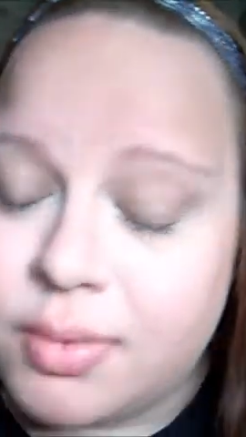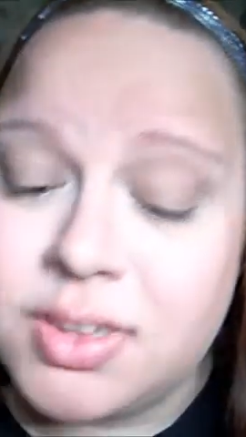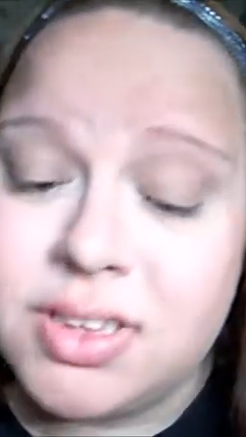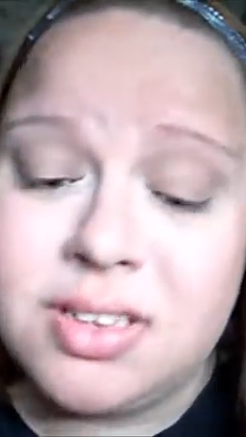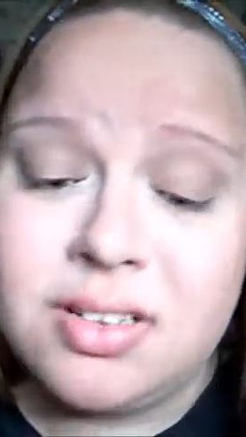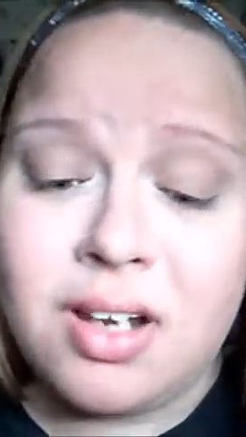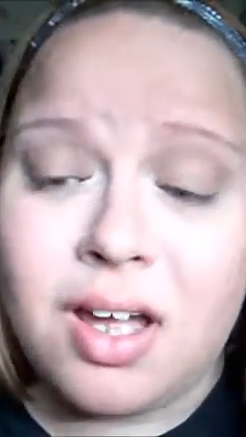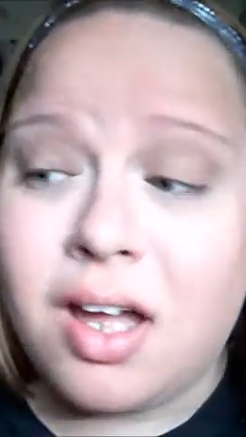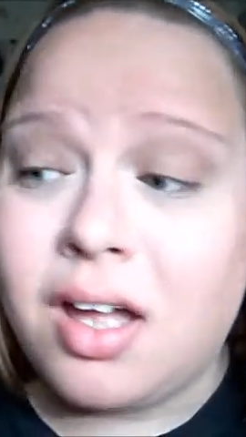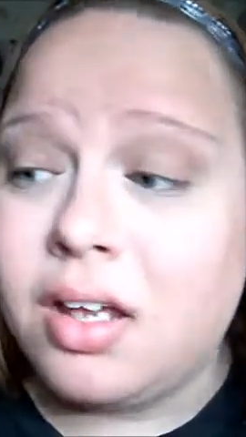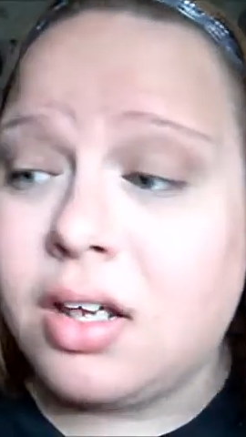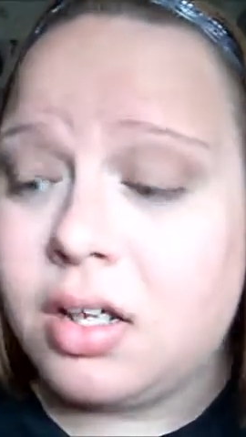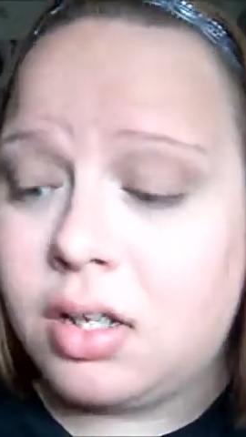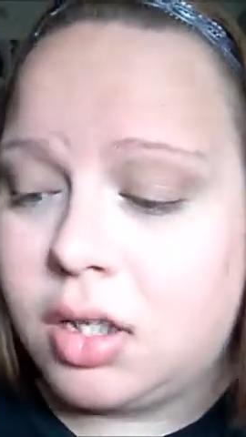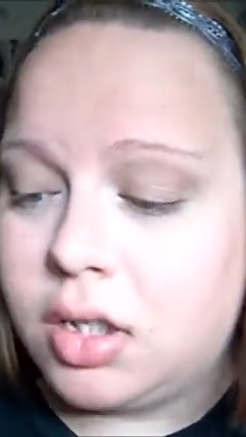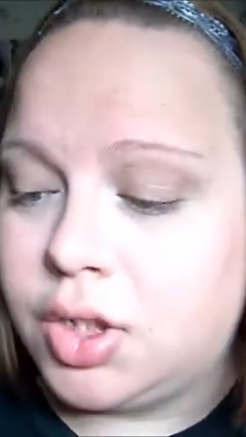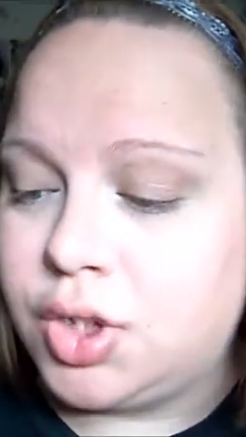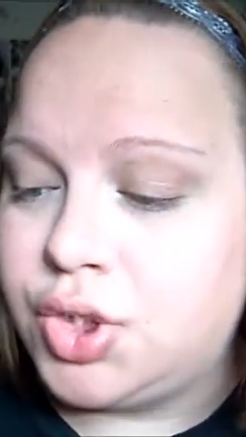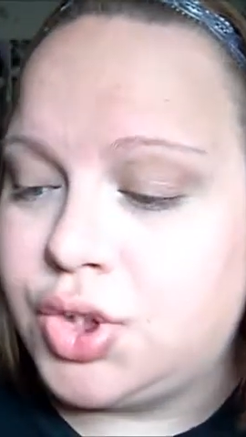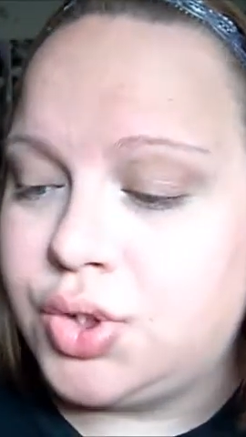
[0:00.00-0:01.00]
was not
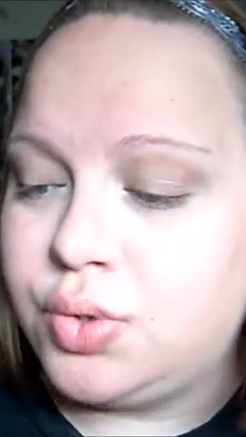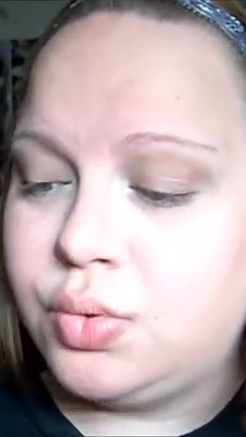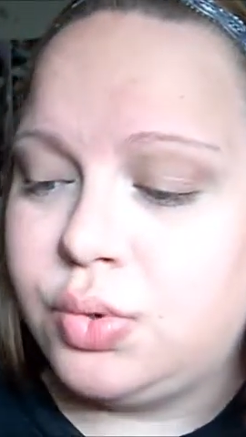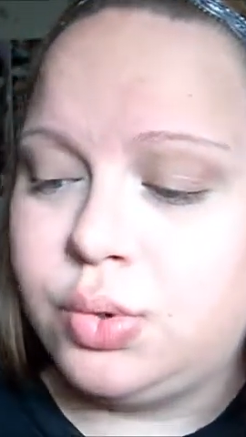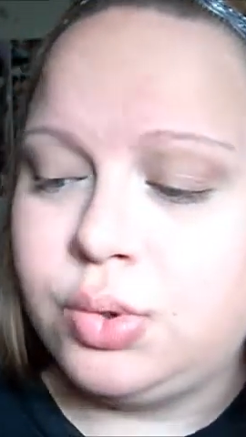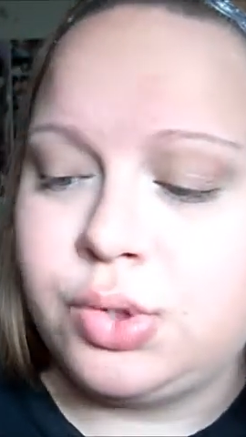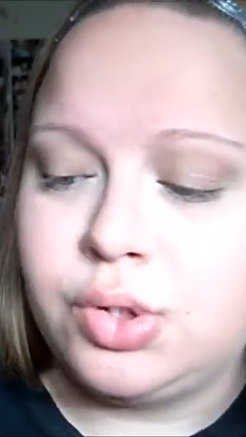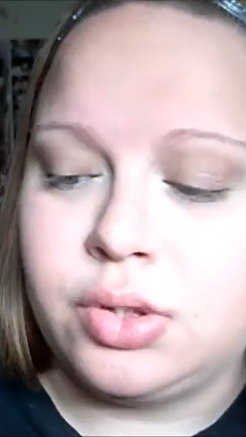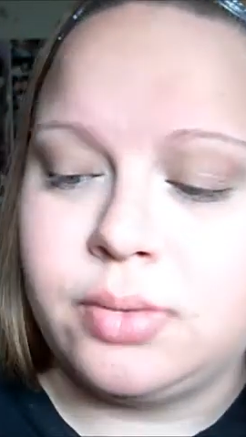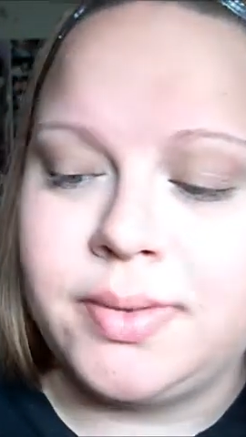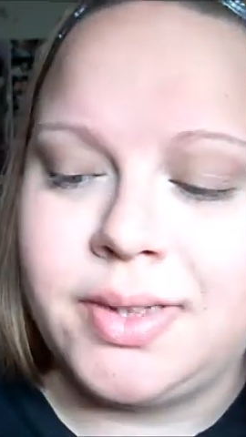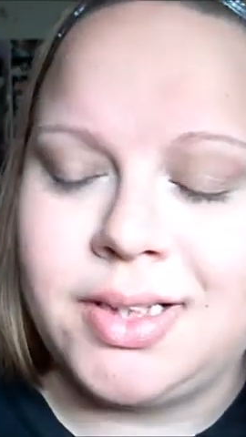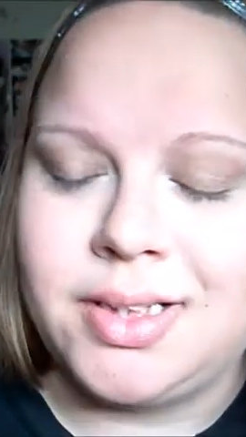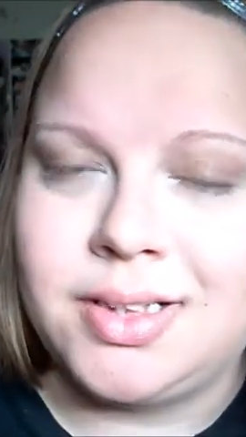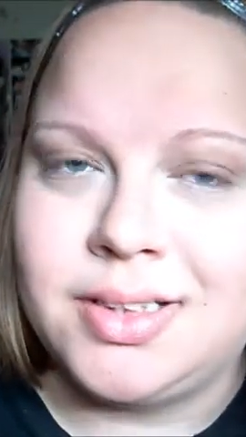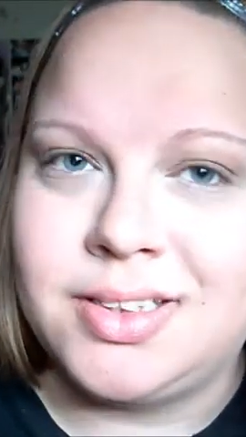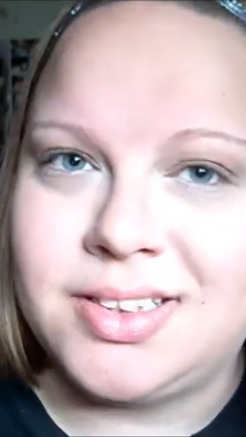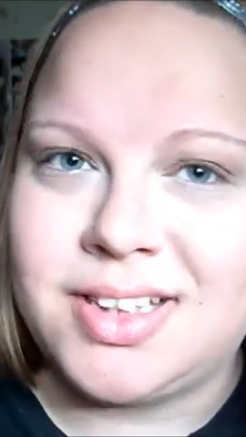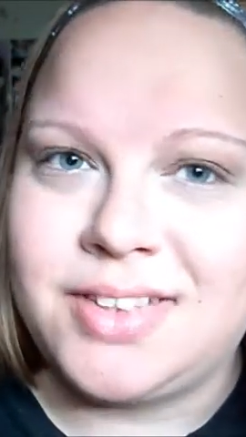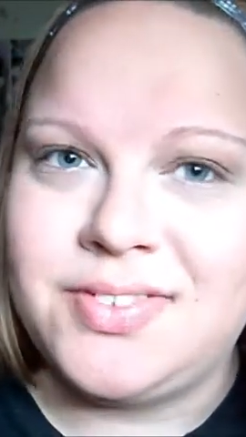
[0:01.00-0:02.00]
gonna do neutral
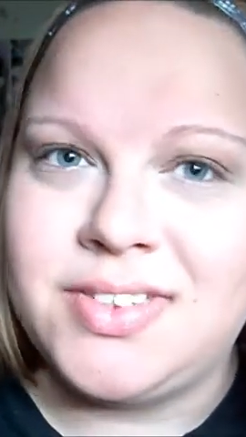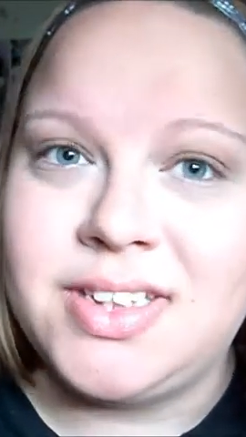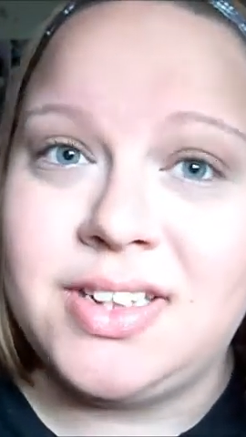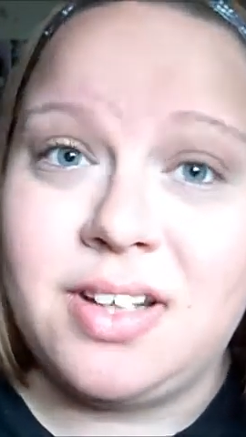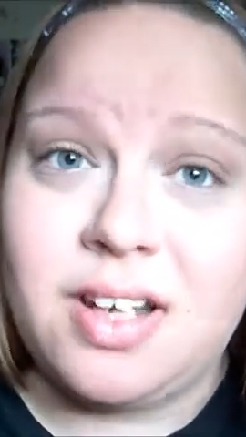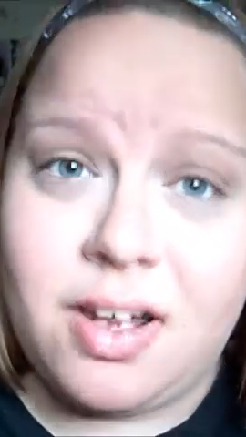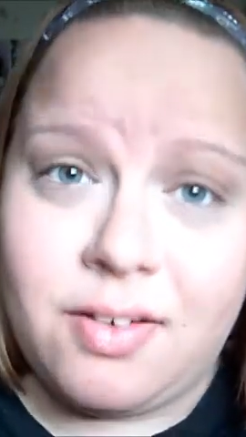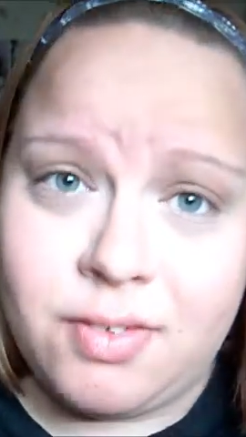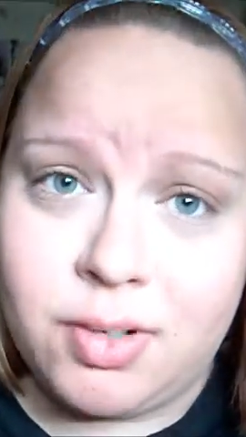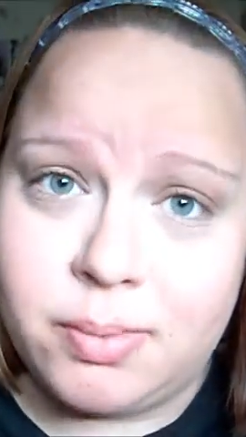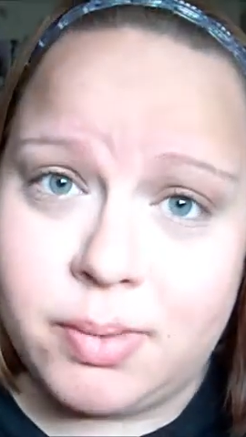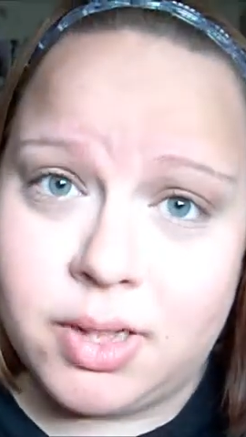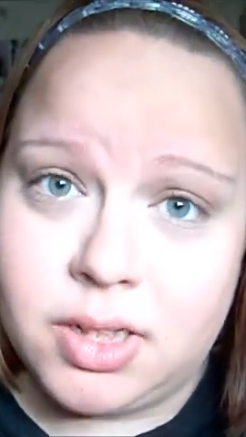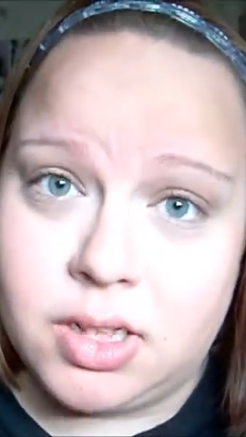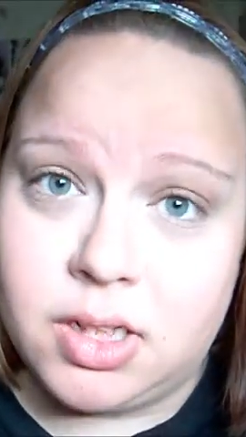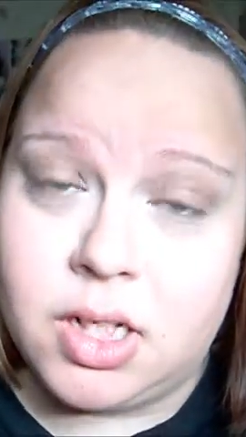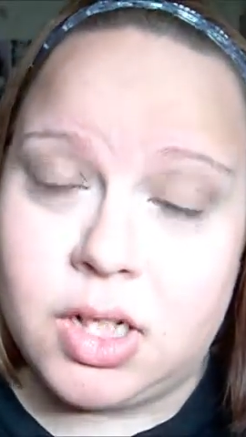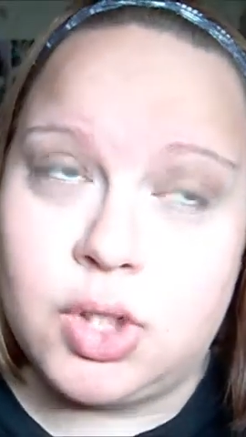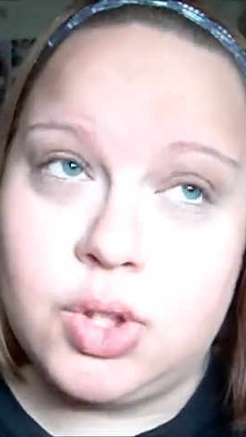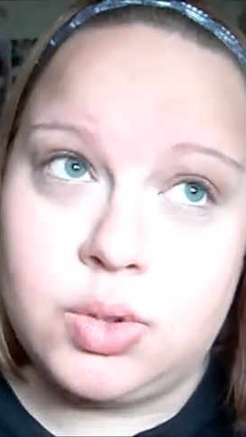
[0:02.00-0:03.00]
because I've seen
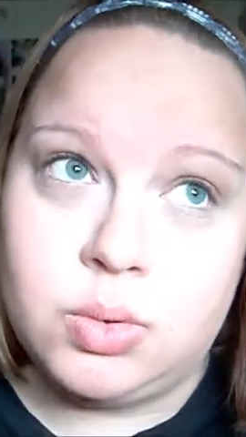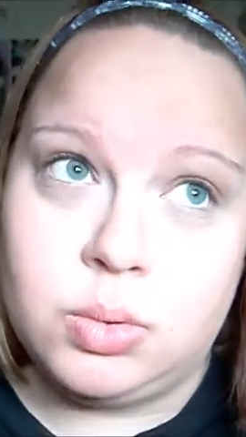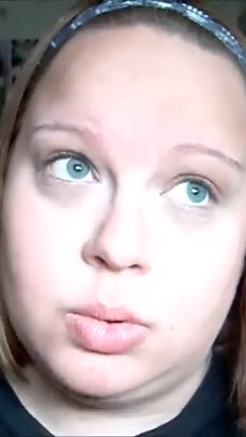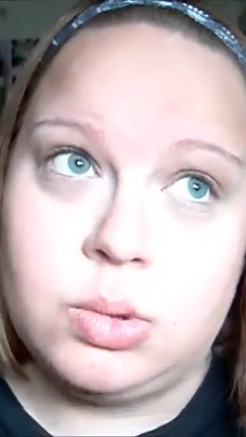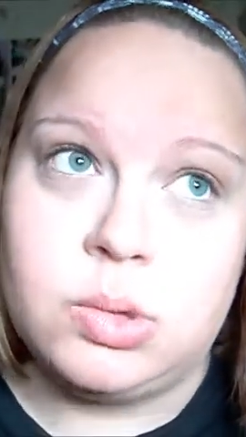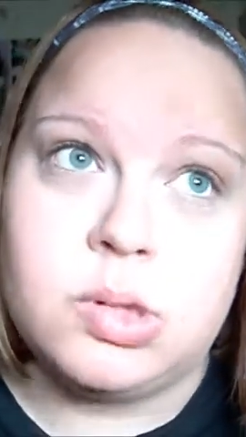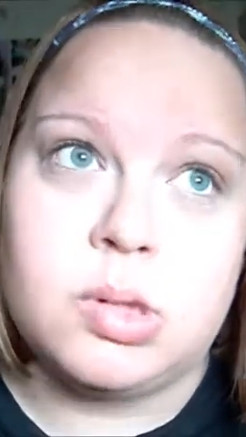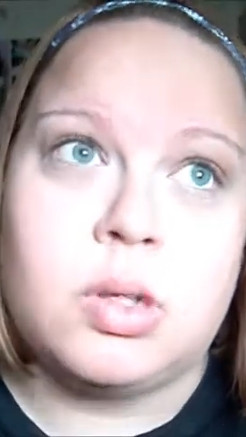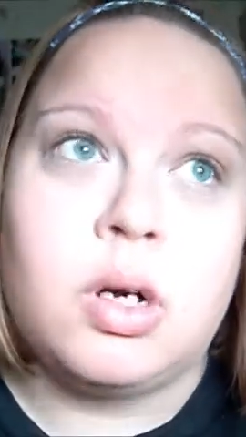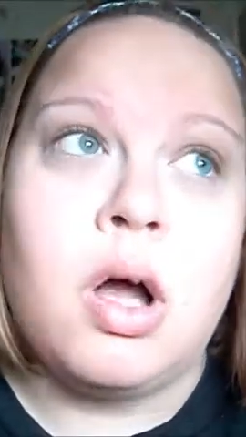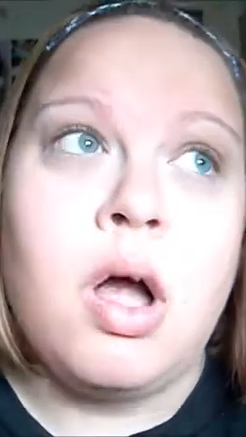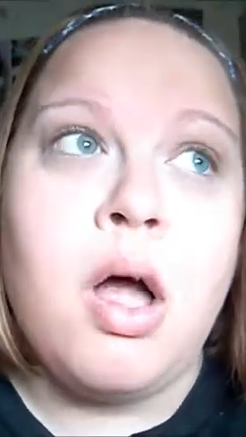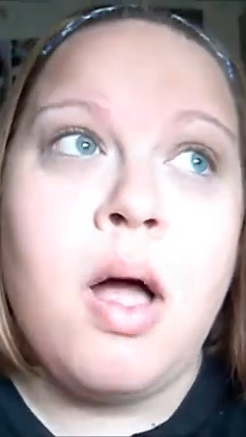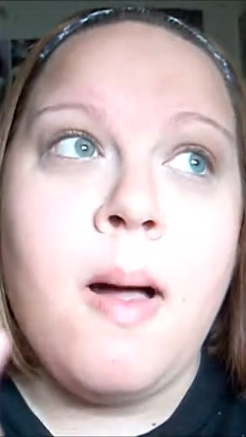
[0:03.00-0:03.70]
everybody do neutral,